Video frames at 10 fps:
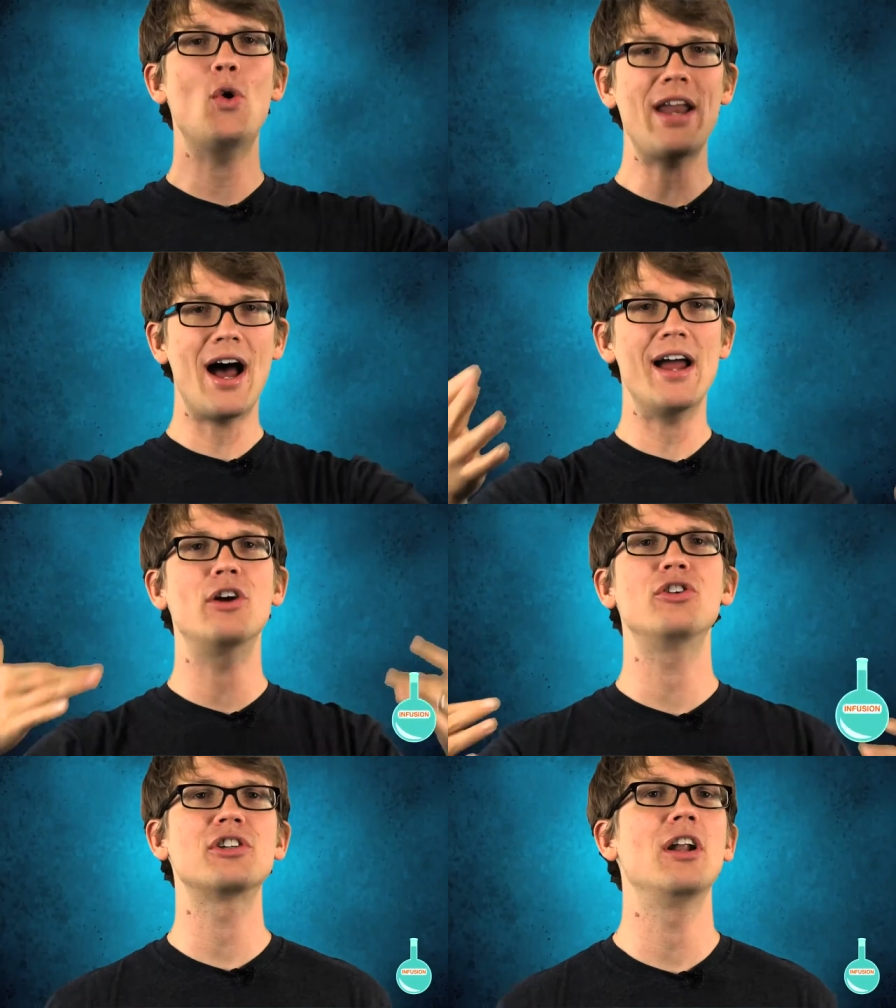and I
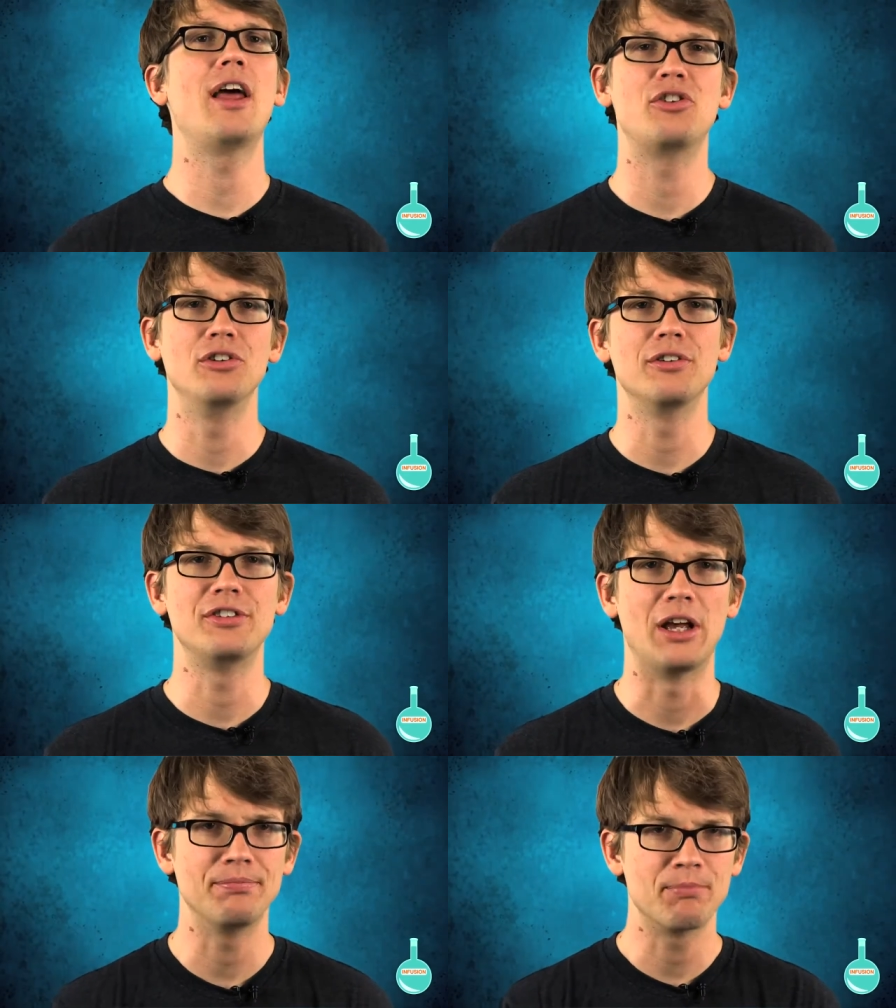are just collections of
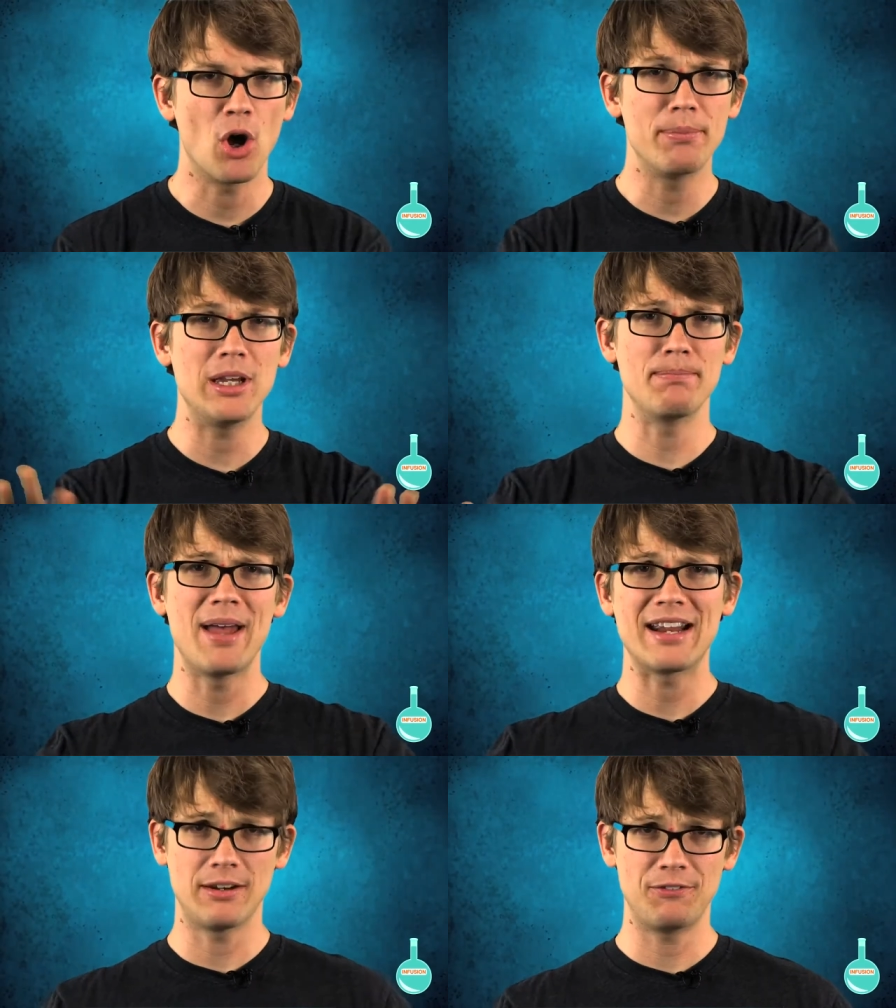cells, albeit
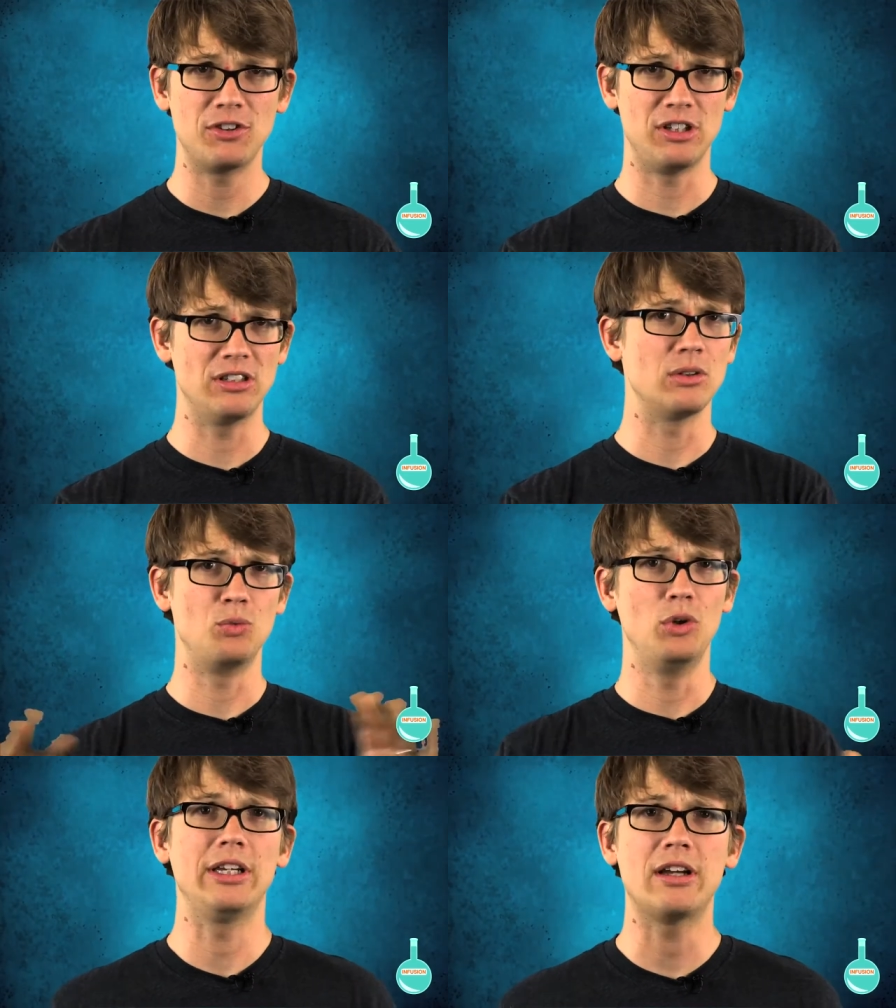magnificent and
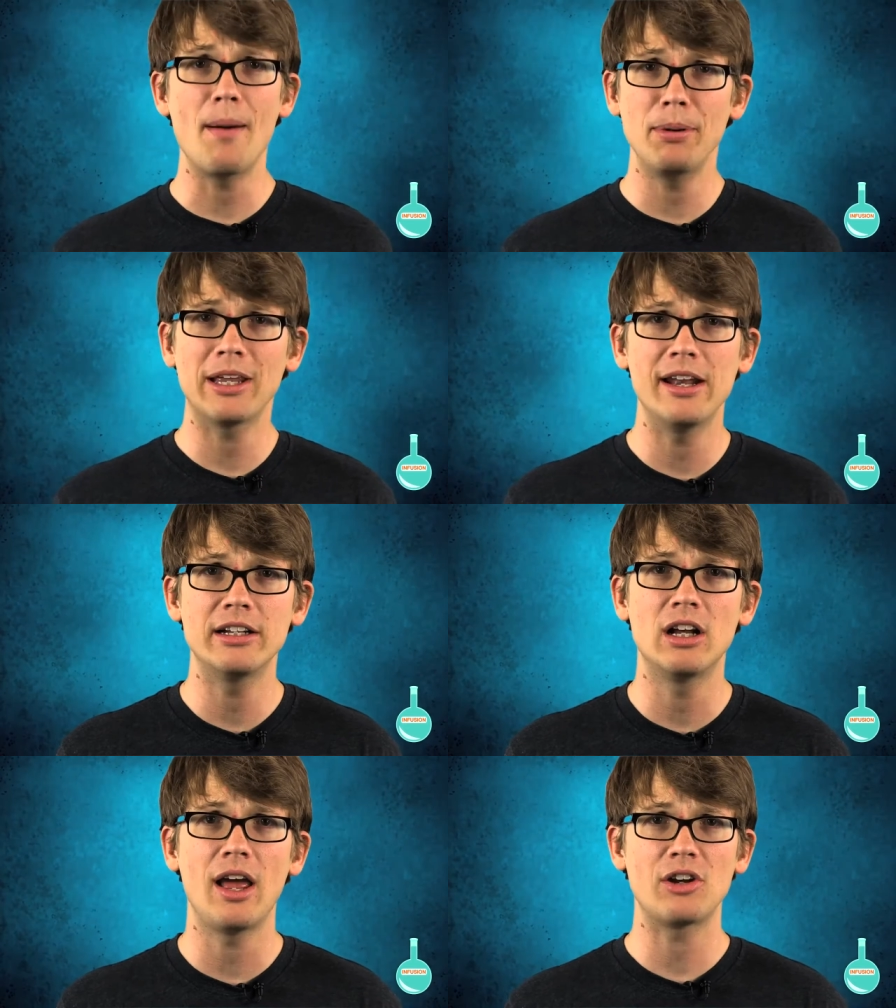really complicated
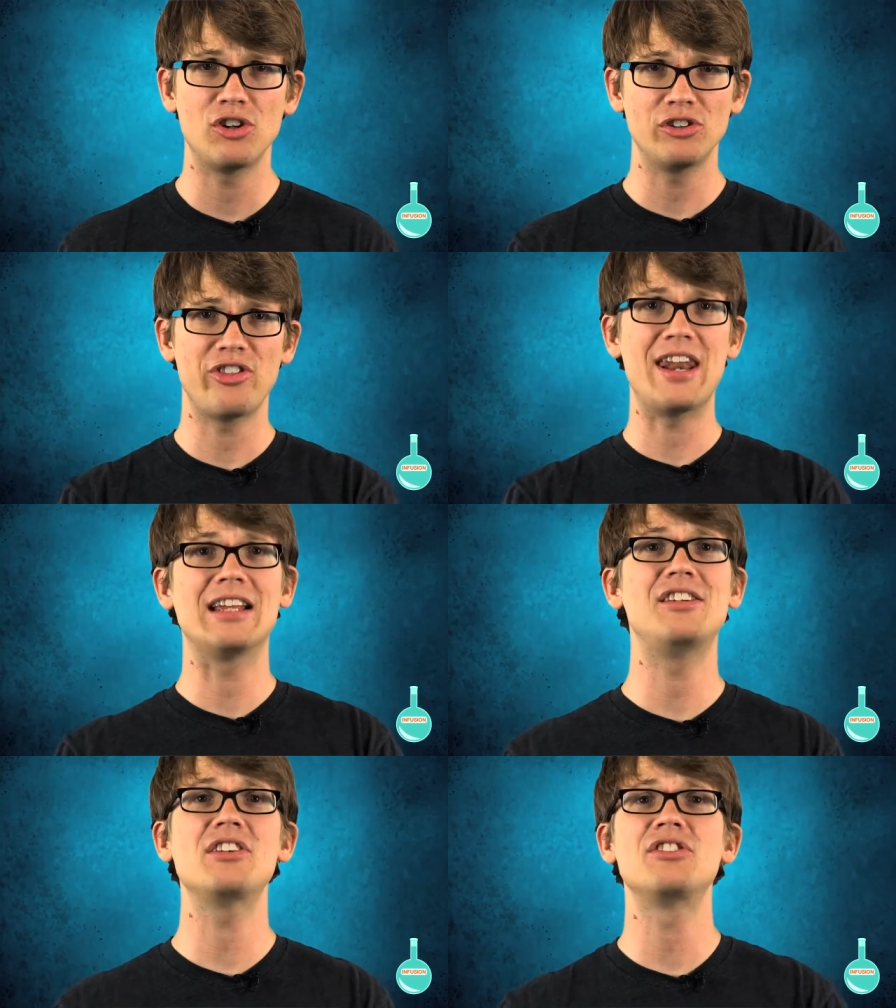collections that
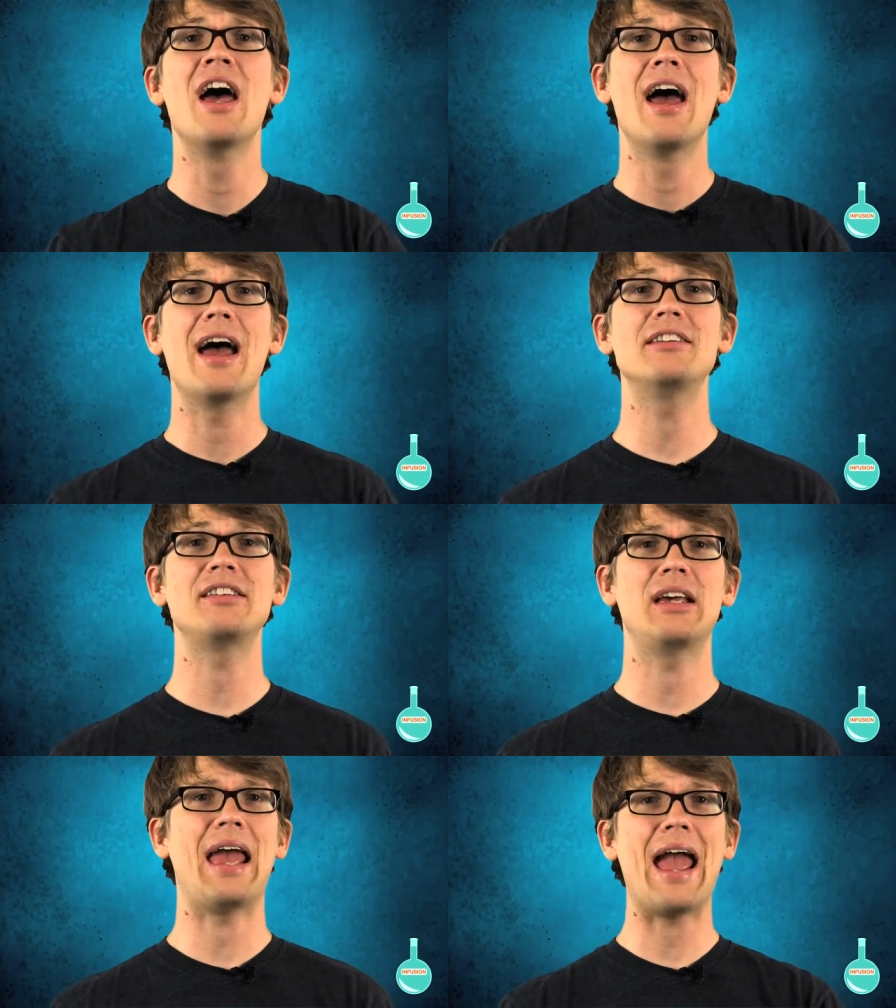exist as
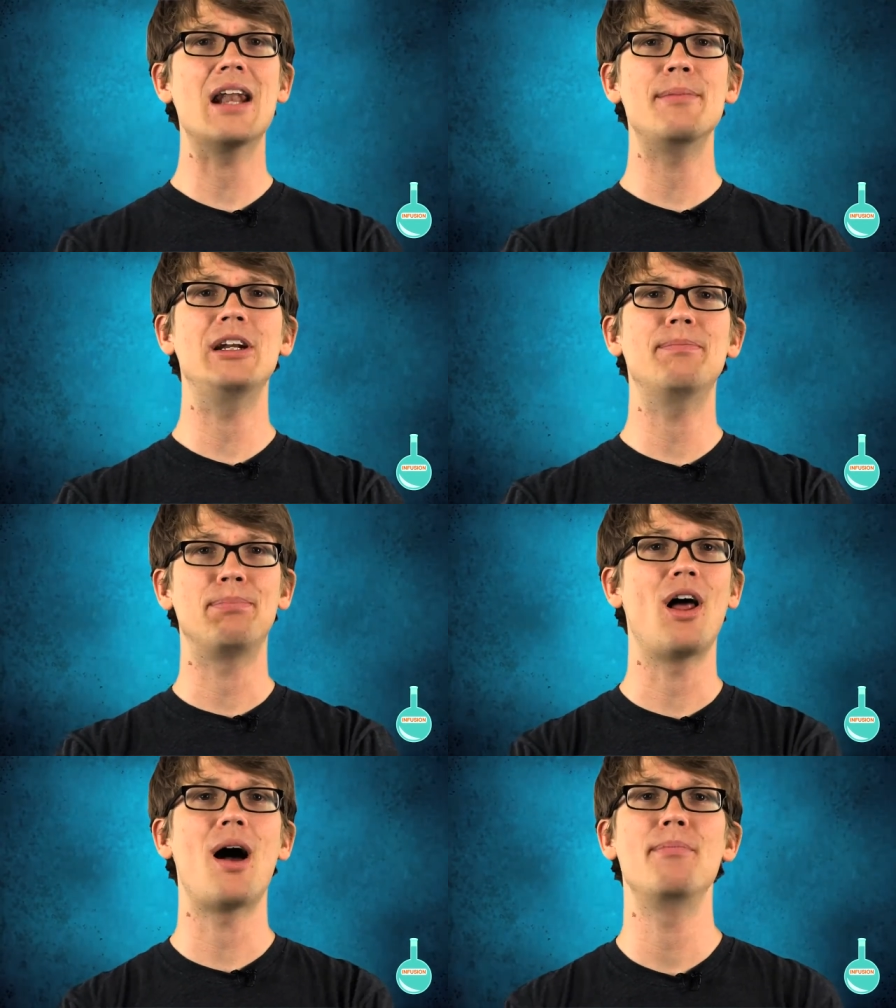animated
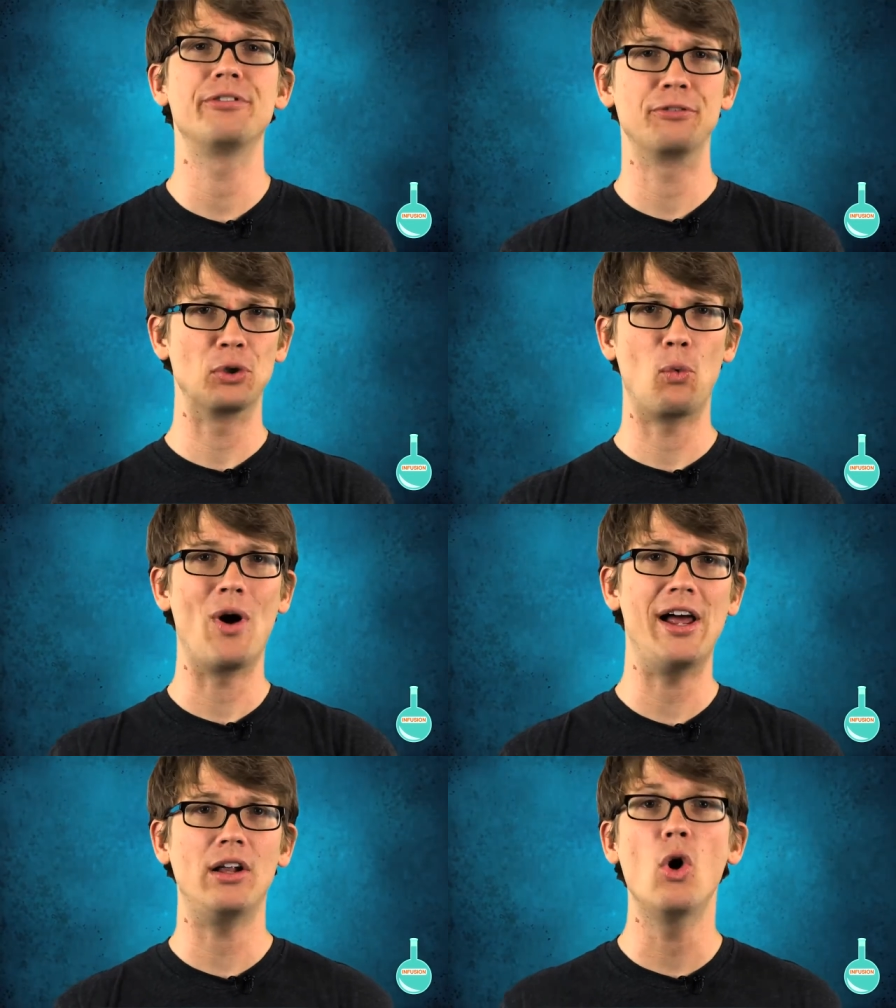blobs for a
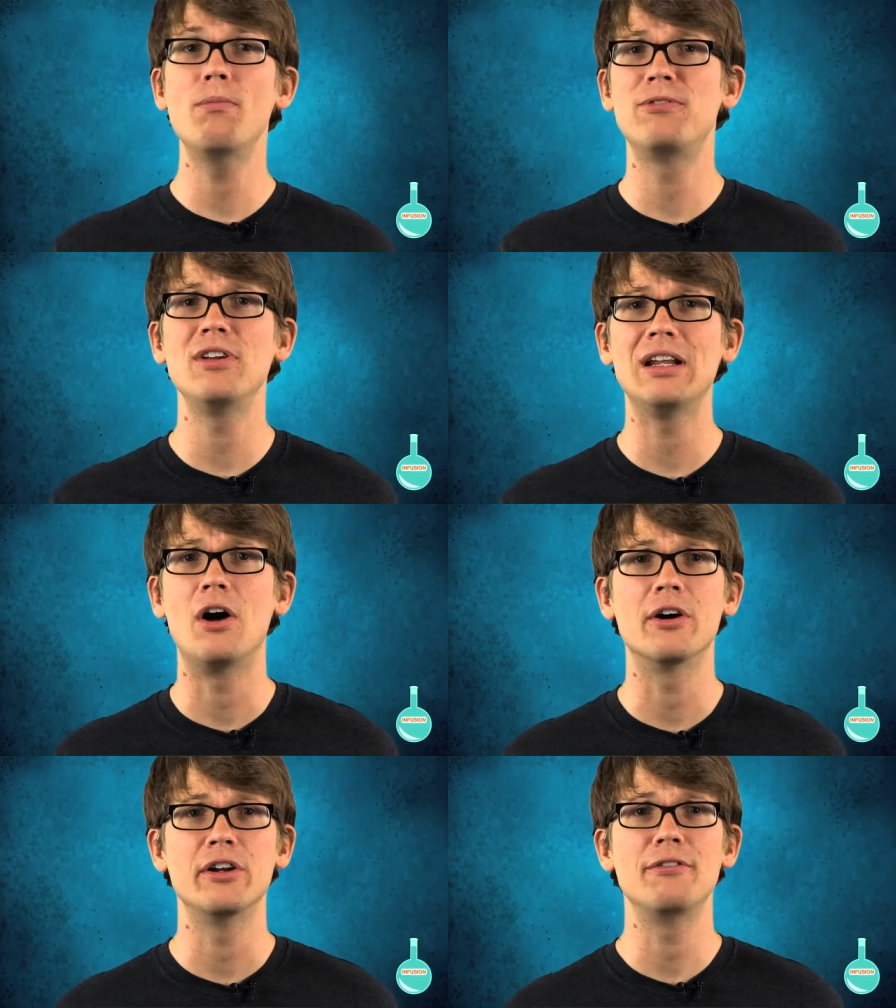while, hopefully
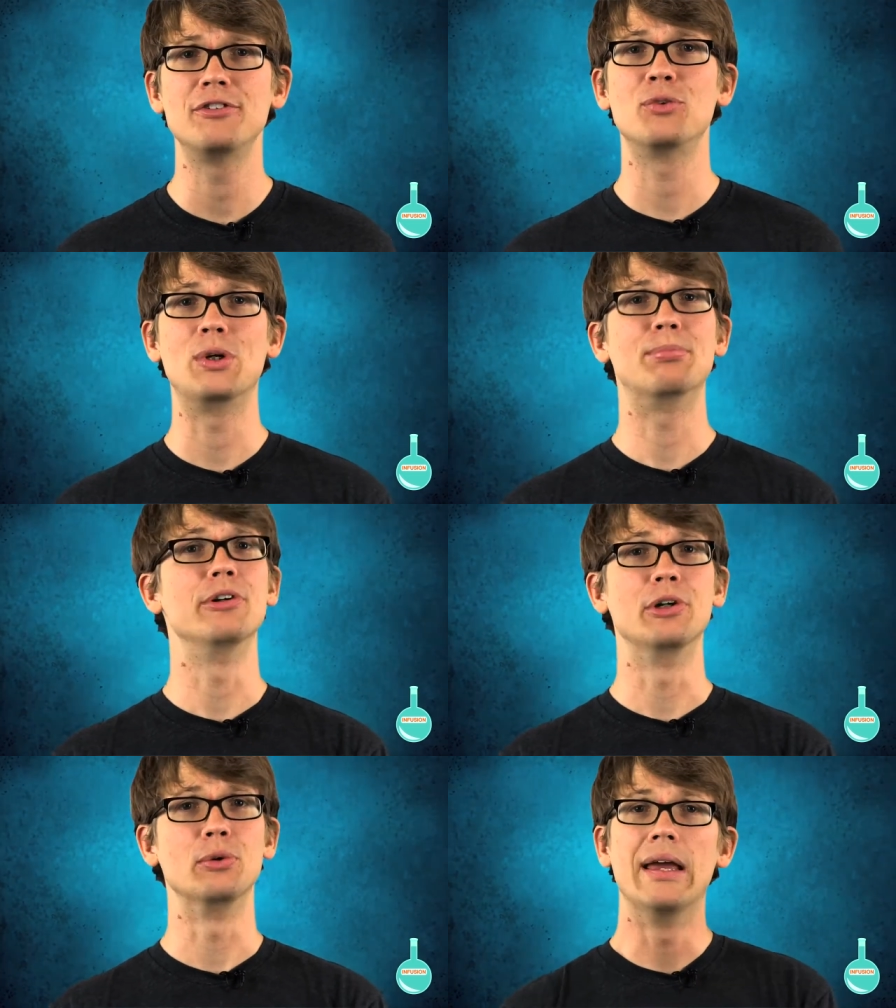long enough to
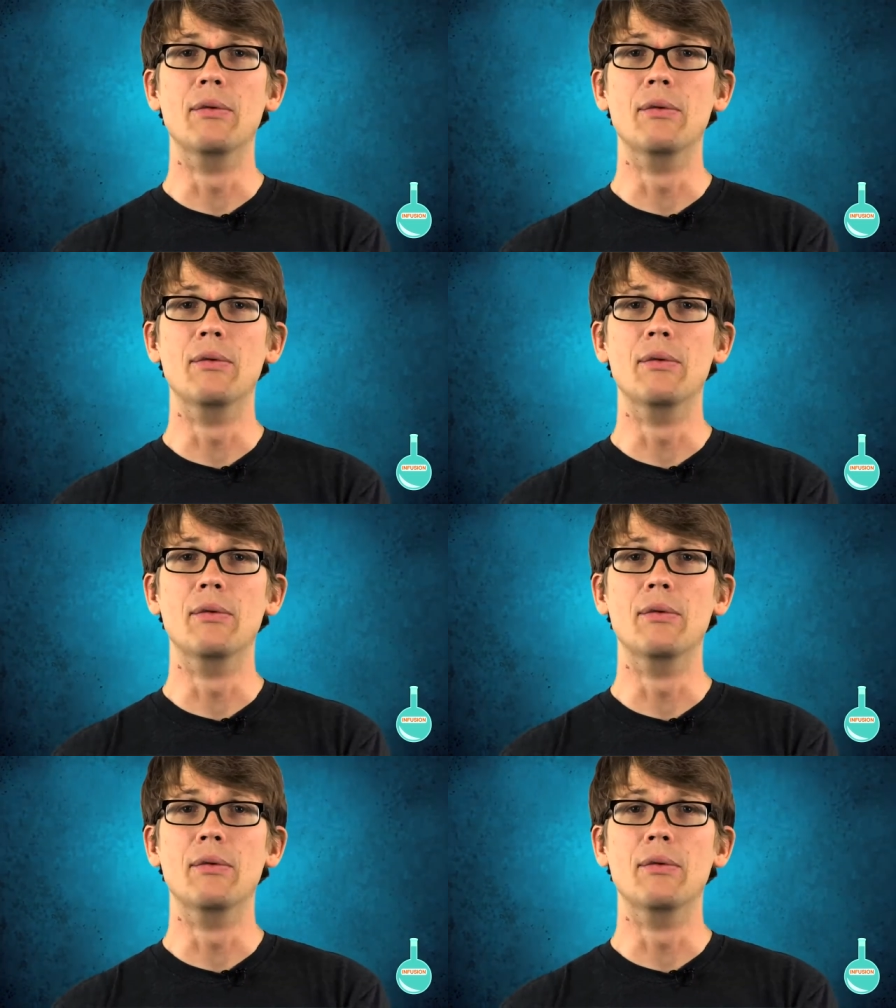reproduce.